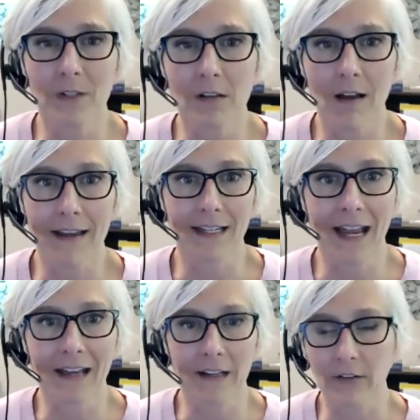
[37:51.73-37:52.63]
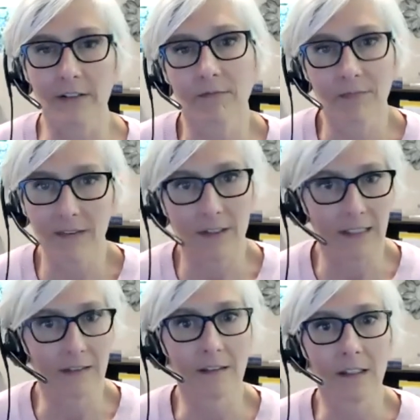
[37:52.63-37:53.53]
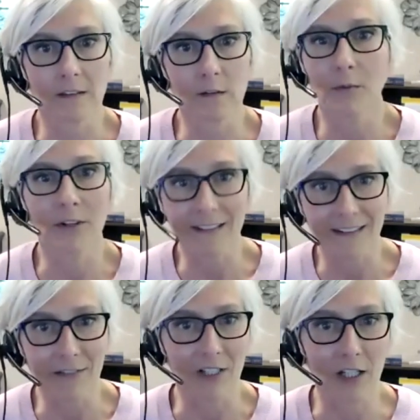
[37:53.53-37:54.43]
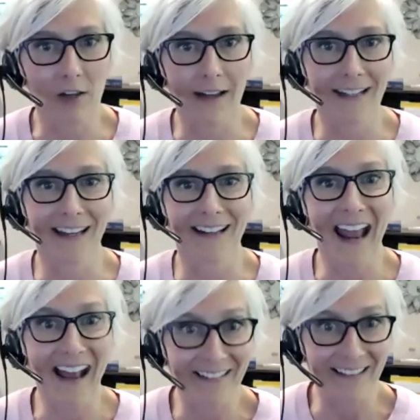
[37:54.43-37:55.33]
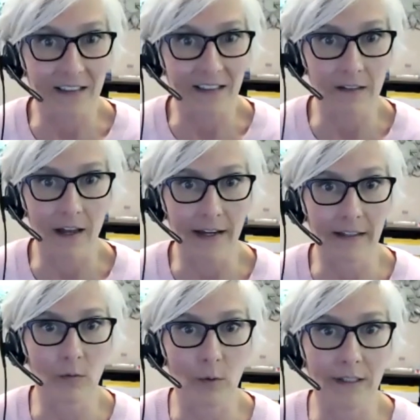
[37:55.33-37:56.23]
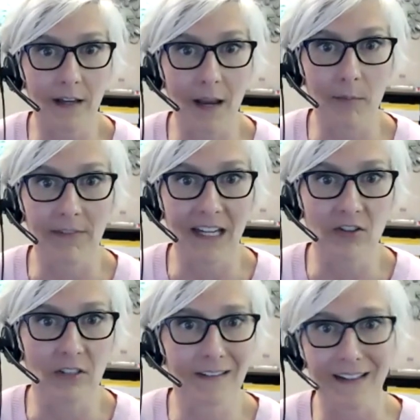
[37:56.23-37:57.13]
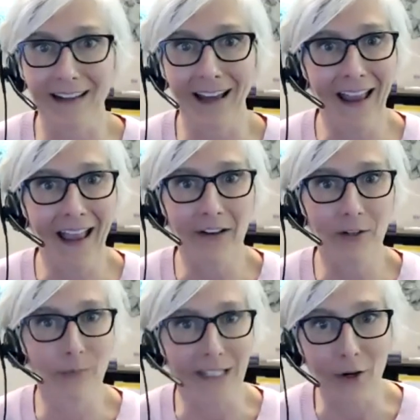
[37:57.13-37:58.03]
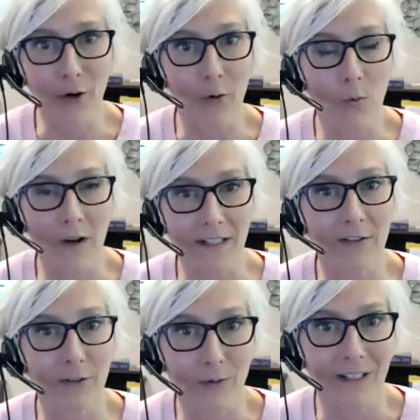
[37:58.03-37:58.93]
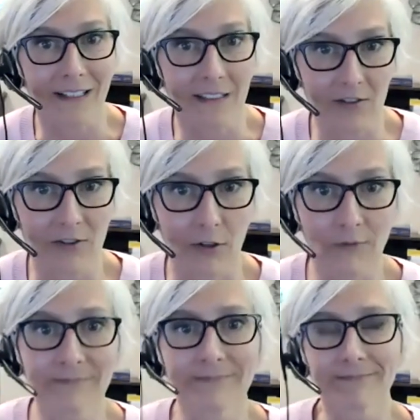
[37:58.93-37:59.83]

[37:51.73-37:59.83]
client or this consumer isn't even a client yet, hasn't decided what type of agency? How do we know what to initial?